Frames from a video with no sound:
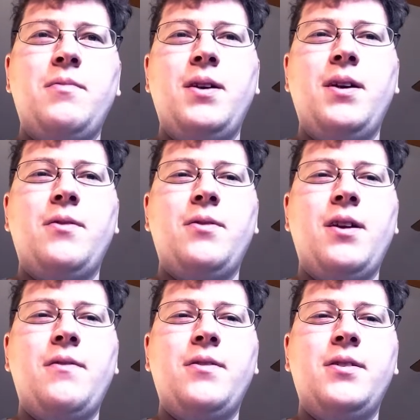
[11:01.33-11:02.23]
me or
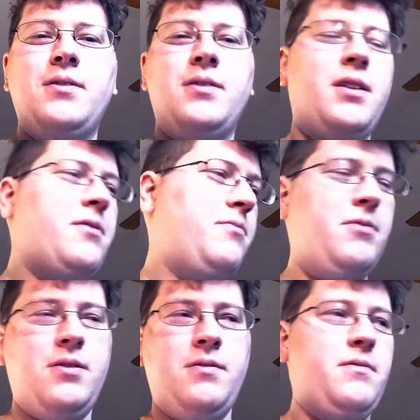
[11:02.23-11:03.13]
whatever, and it's just like, oh
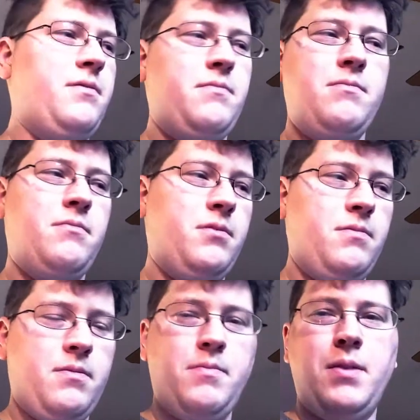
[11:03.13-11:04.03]
shit, you know, all
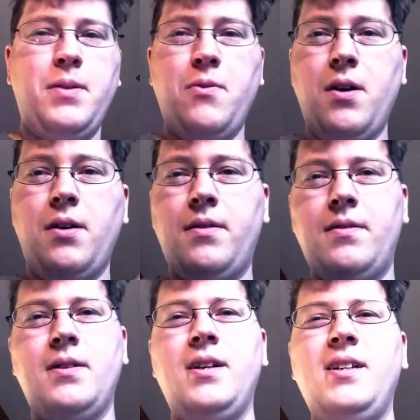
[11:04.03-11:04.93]
right, better be quiet.
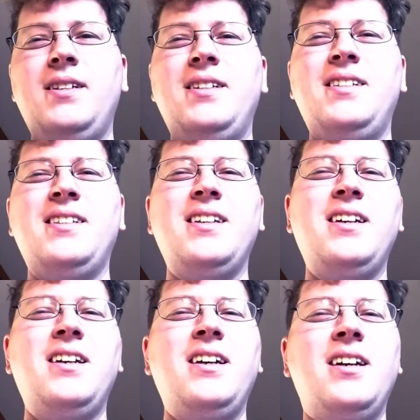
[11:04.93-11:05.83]

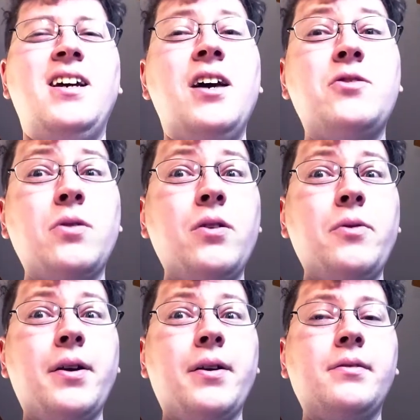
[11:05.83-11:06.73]
It's really
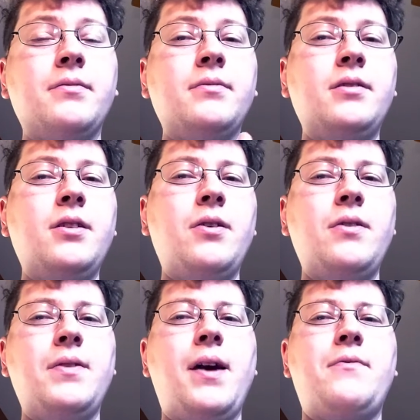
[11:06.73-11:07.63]
weird. You know,
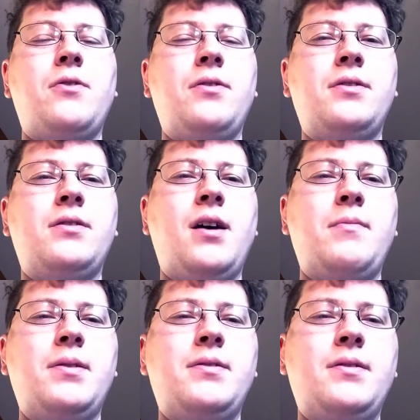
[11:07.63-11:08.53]
even after all this
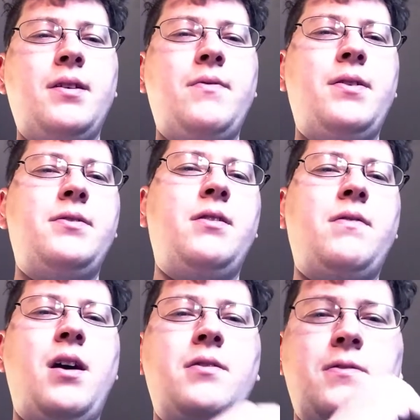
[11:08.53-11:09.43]
time, I still get very
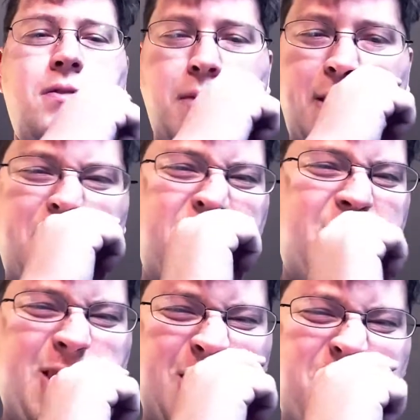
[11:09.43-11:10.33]
self-conscious about it.
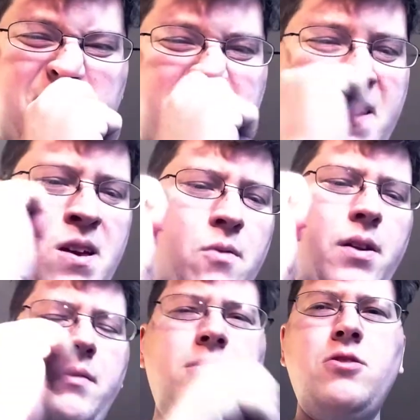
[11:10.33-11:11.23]

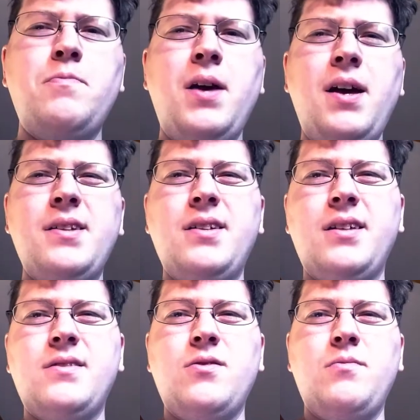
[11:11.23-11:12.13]
When I was in Japan,
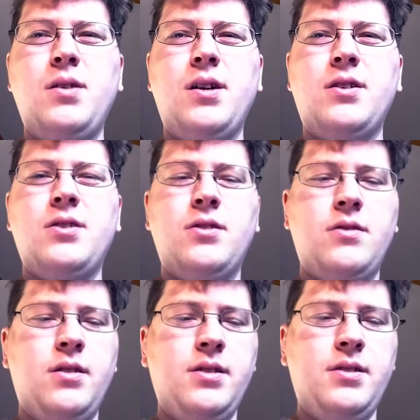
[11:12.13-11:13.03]
not so much,
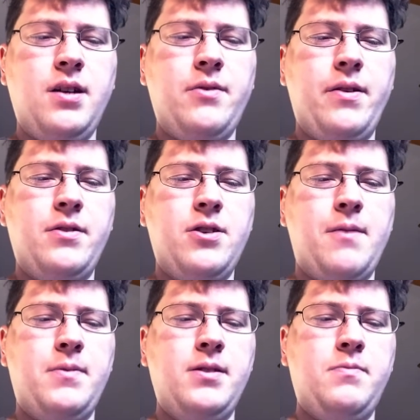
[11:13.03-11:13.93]
at least not around the
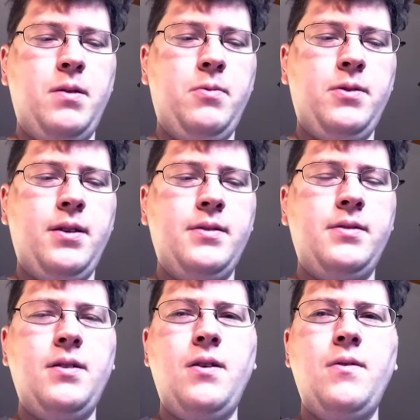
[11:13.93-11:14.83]
Japanese people,
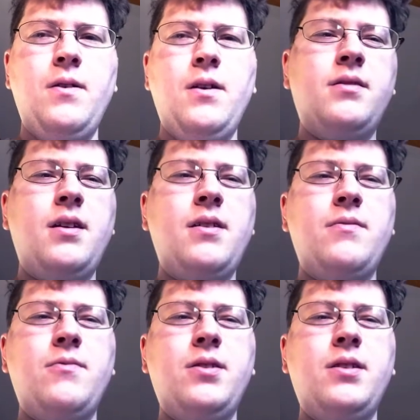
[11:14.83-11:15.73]
because, you know, they
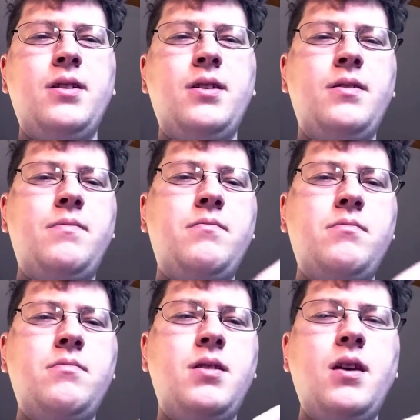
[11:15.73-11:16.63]
didn't really
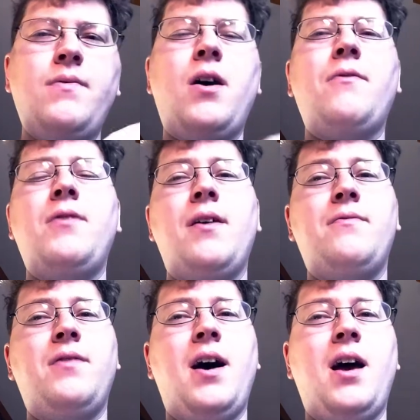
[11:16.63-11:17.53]
give off
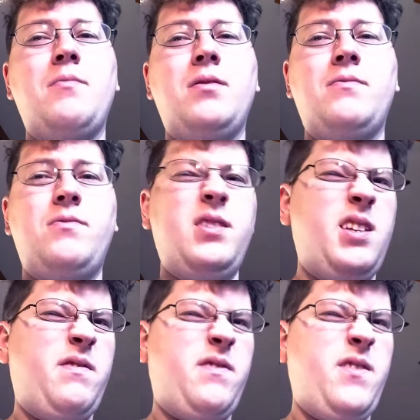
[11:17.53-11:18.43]
that vibe of, what's
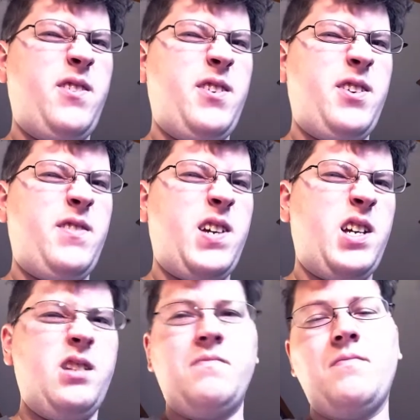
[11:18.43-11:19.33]
that foreigner
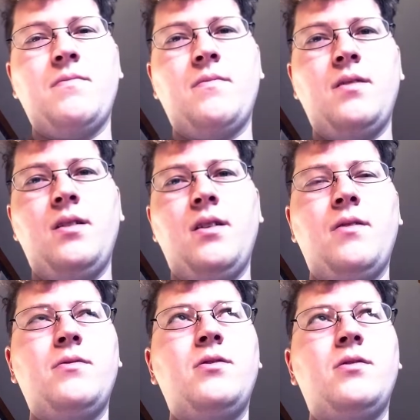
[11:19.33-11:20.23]
doing? You
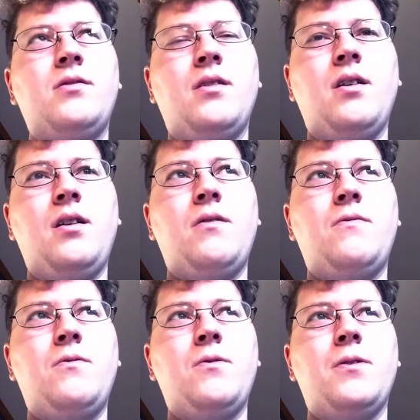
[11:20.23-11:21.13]
know, it was just a
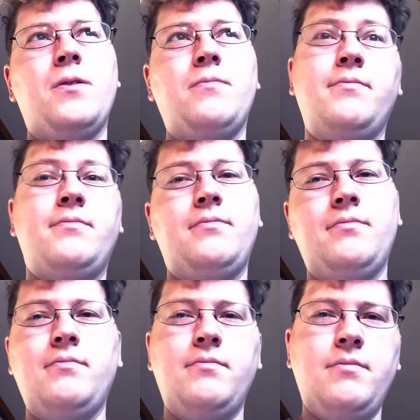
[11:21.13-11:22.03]
foreigner.
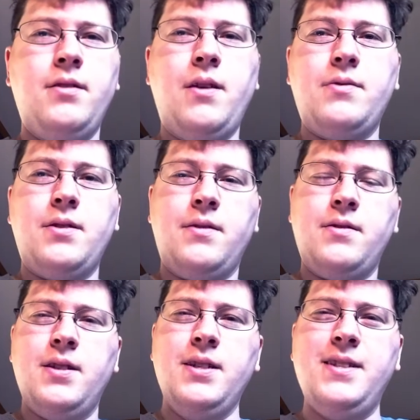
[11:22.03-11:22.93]
And that was it.
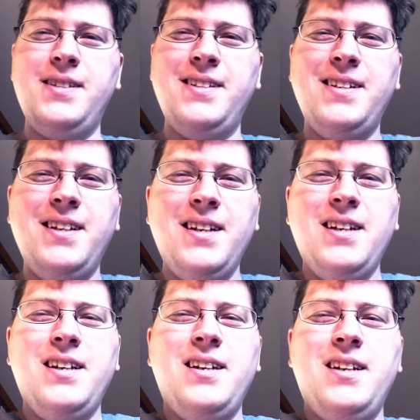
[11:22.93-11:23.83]

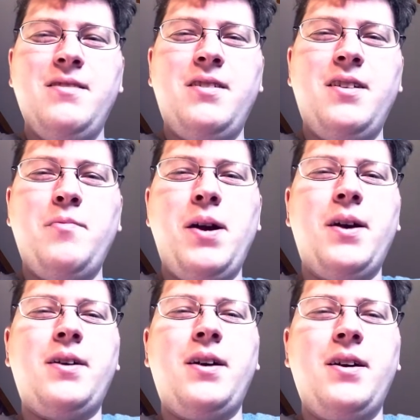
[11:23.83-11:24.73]
But in
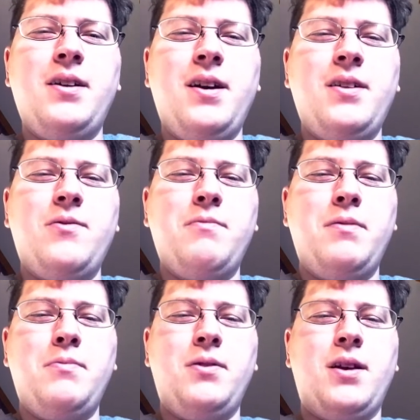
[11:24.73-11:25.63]
America, you know, I don't want
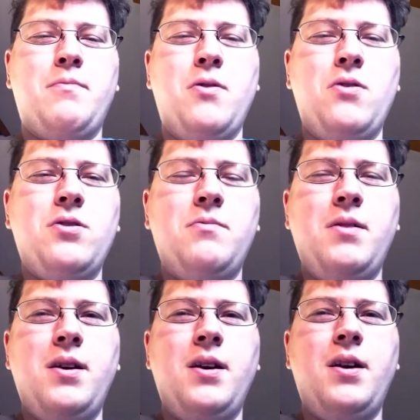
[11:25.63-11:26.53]
people, like, approaching
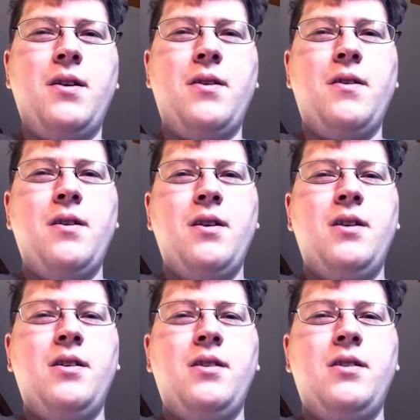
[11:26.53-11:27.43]
me or,
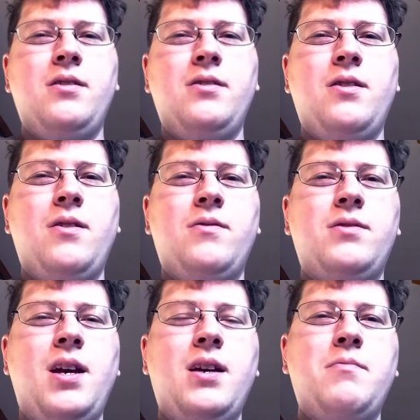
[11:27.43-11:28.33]
you know,
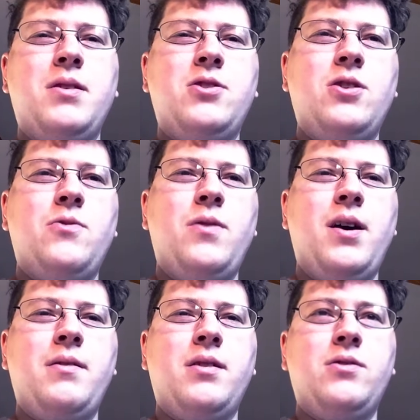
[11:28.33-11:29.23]
taking my shit
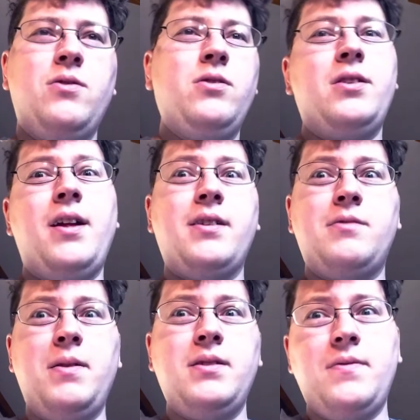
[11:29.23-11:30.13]
away because, oh, look at that
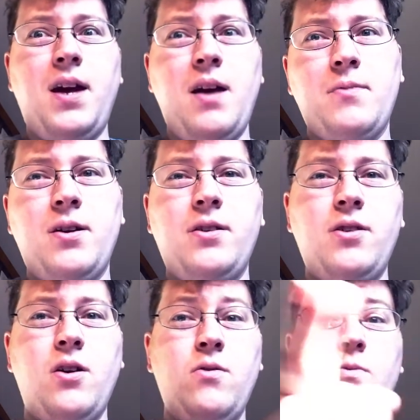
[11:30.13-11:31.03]
expensive camera, you
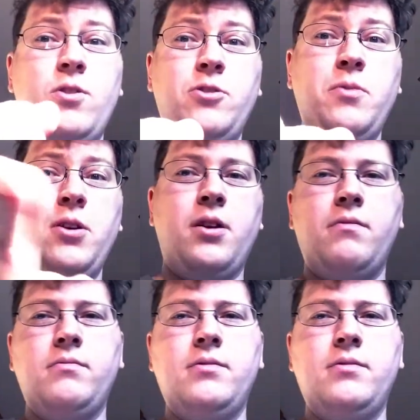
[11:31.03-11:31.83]
know, where's your money?